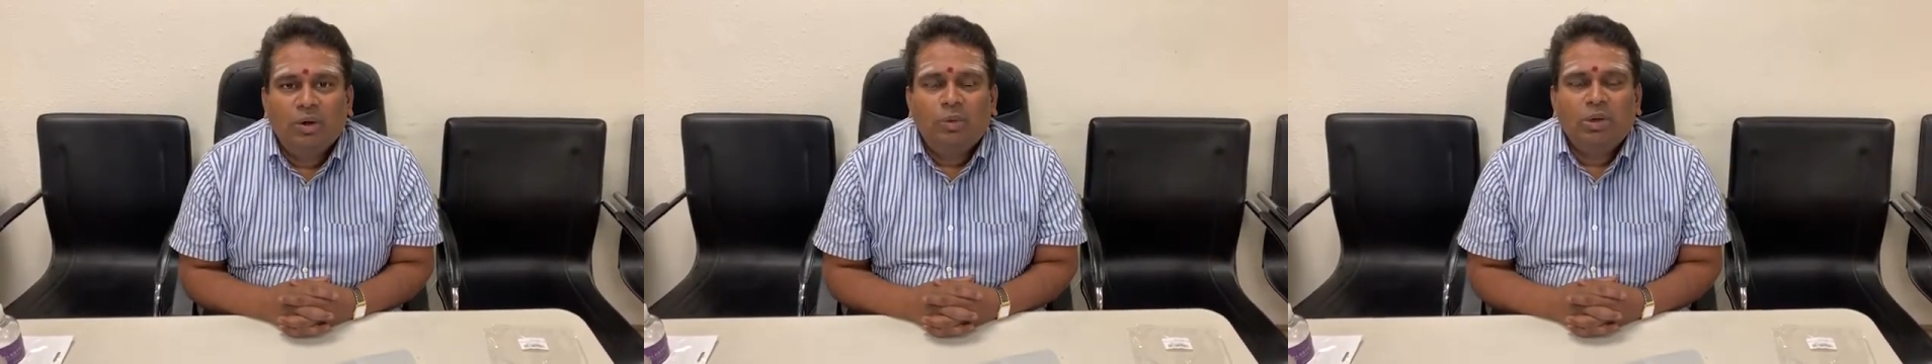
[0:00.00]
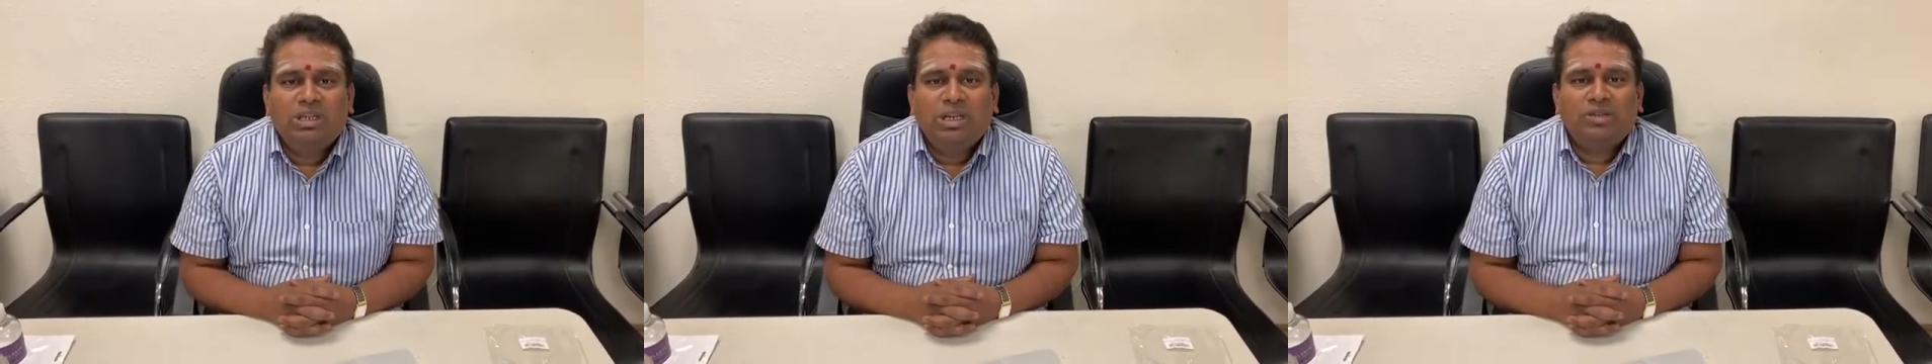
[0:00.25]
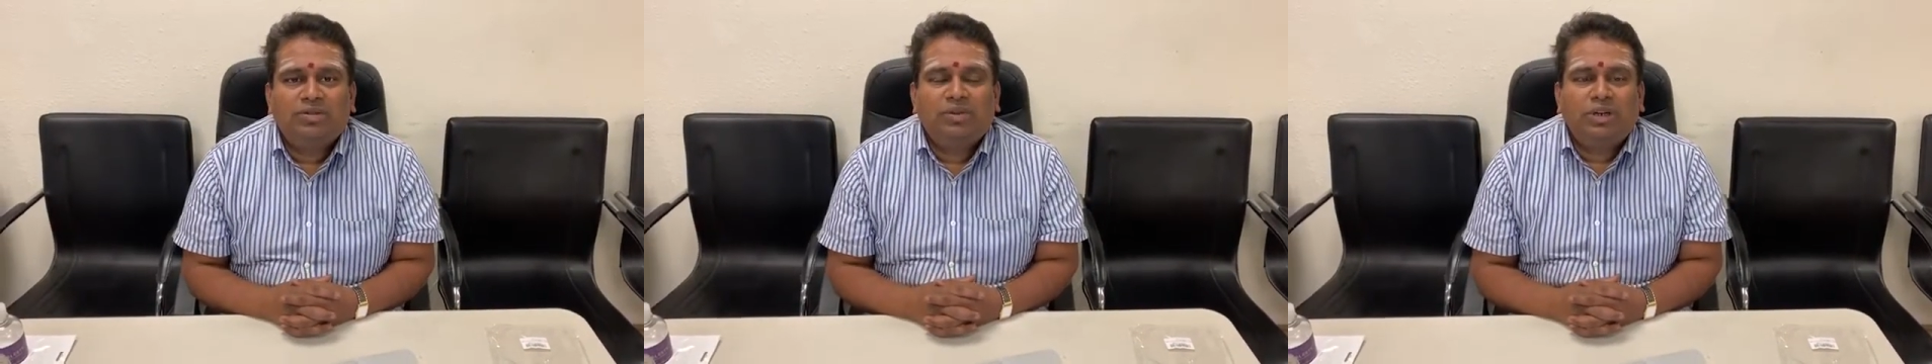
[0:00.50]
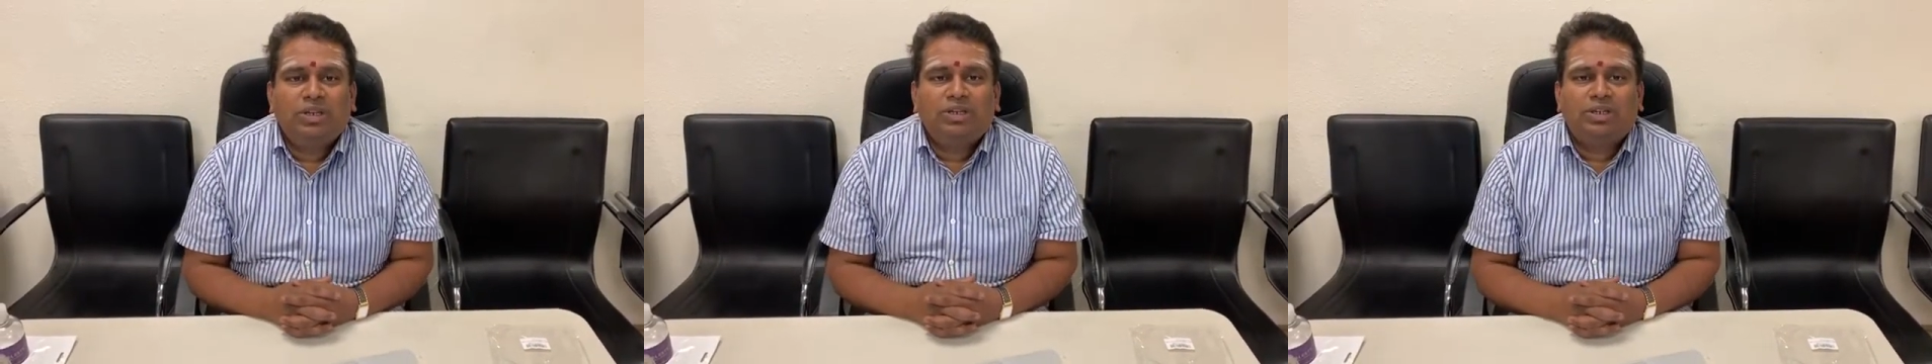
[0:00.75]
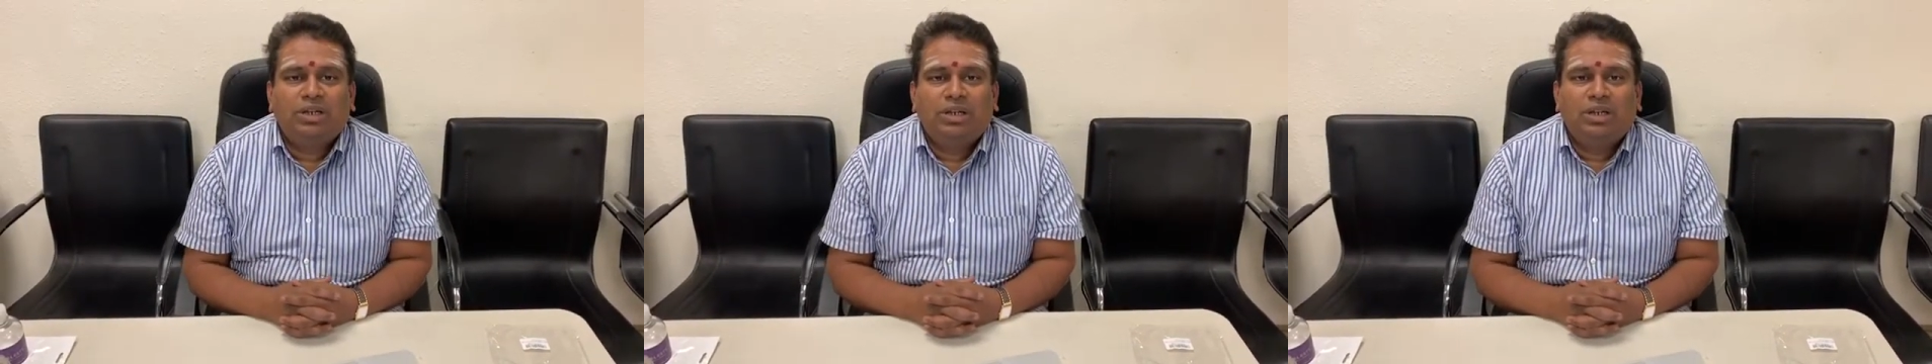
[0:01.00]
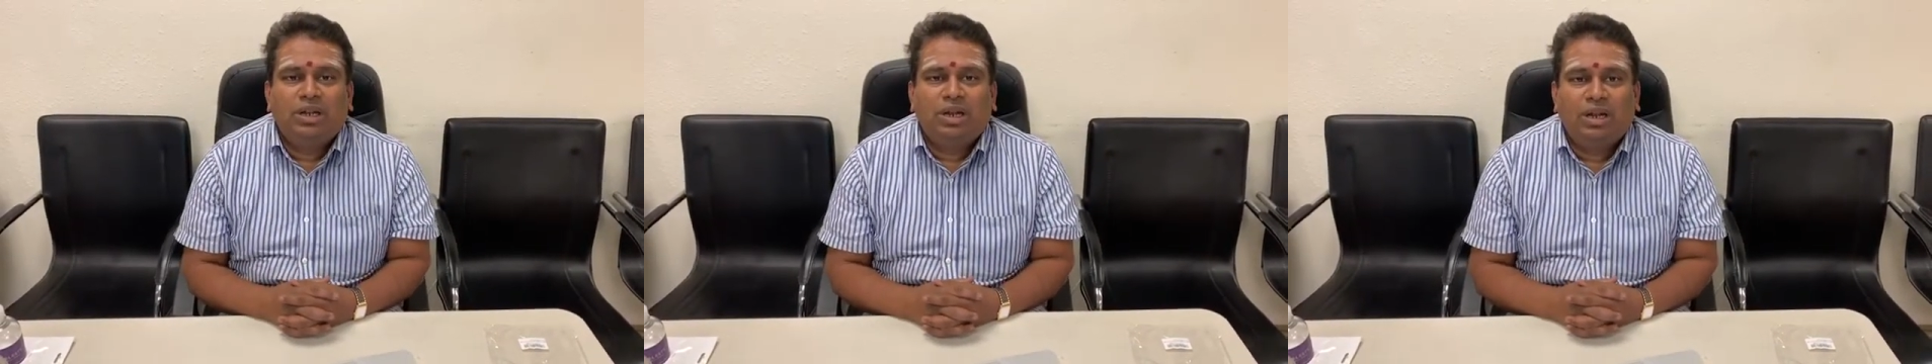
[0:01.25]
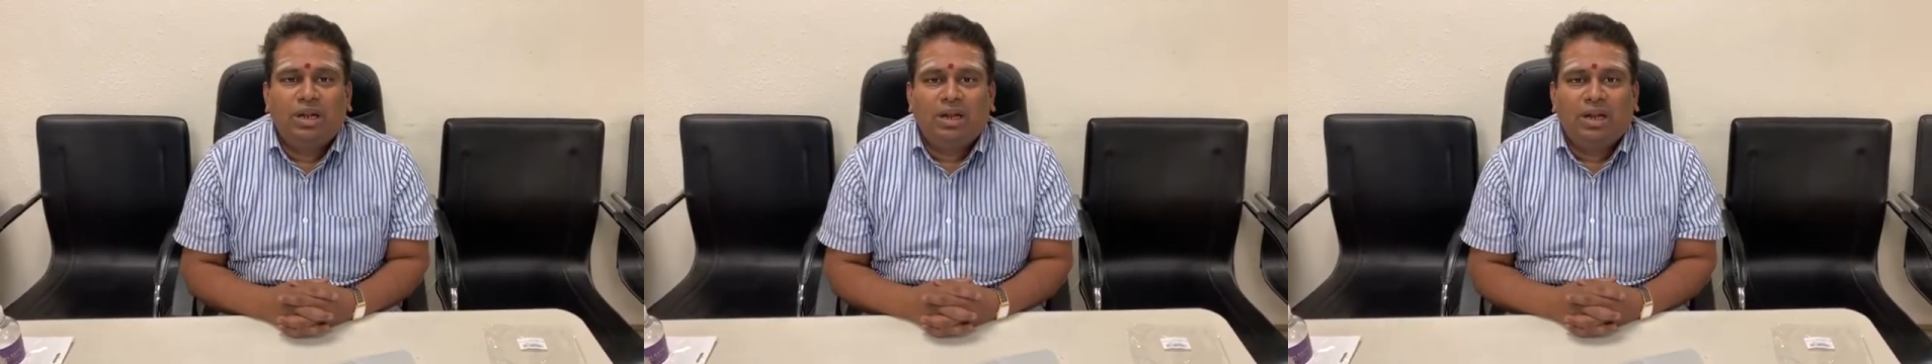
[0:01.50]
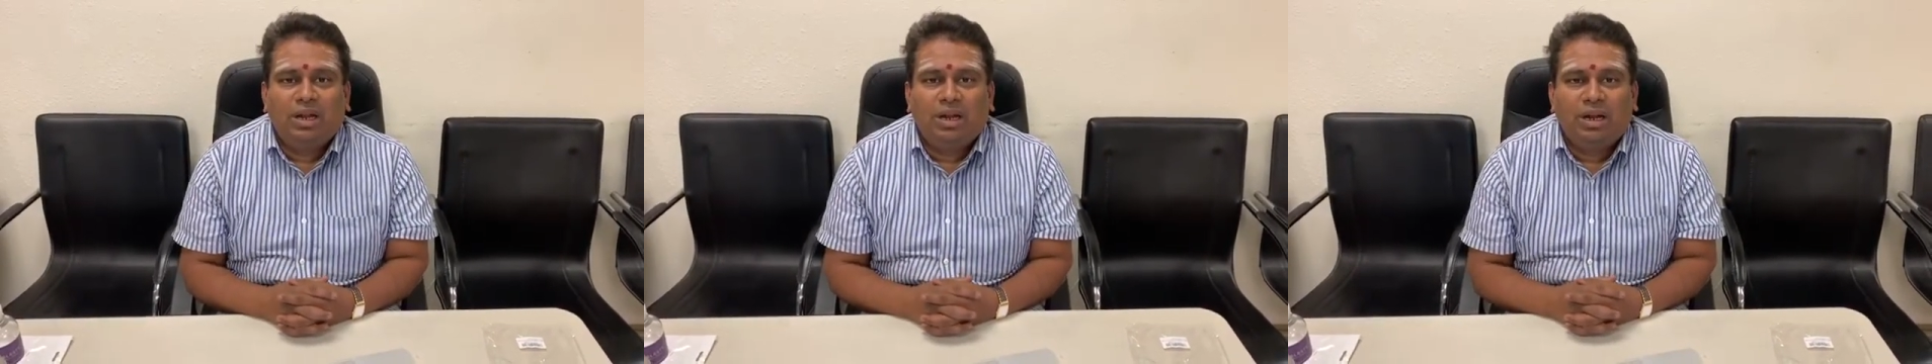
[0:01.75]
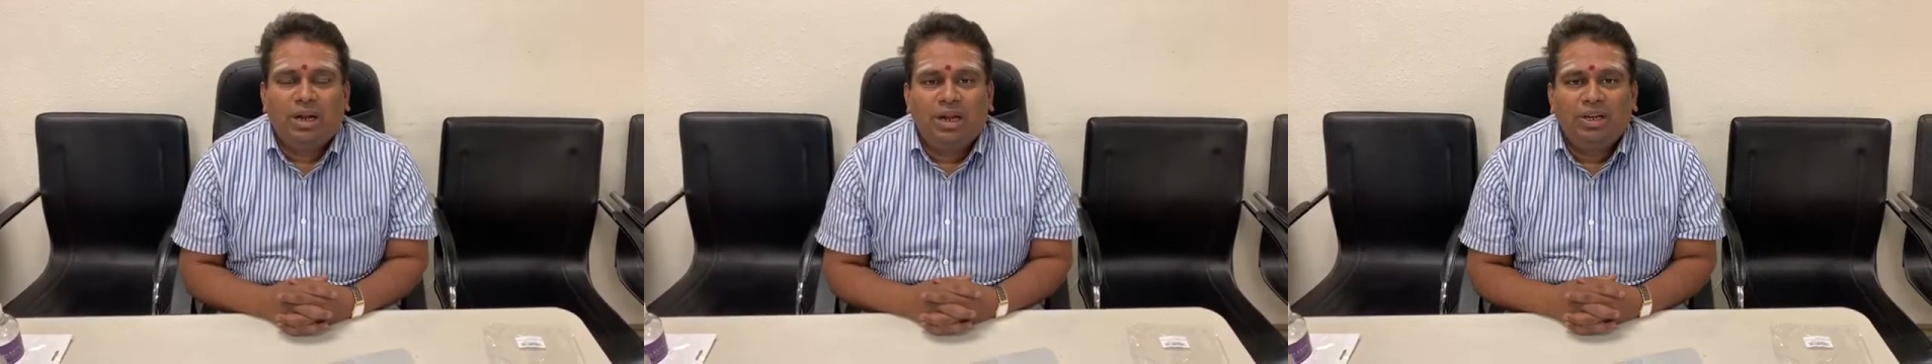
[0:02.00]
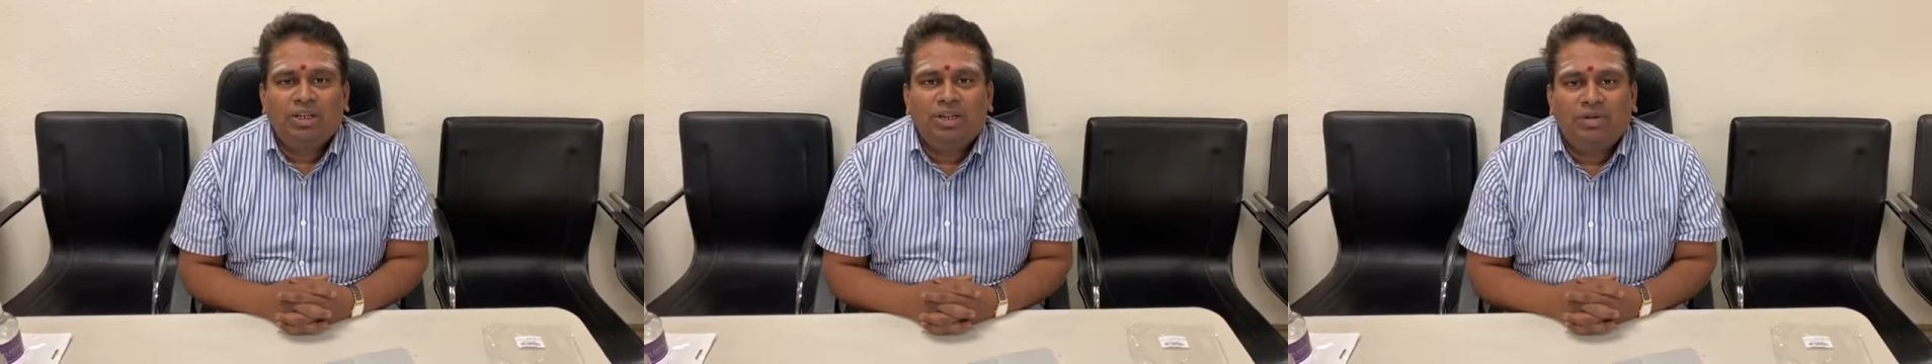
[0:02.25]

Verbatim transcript: We just finished Ganesh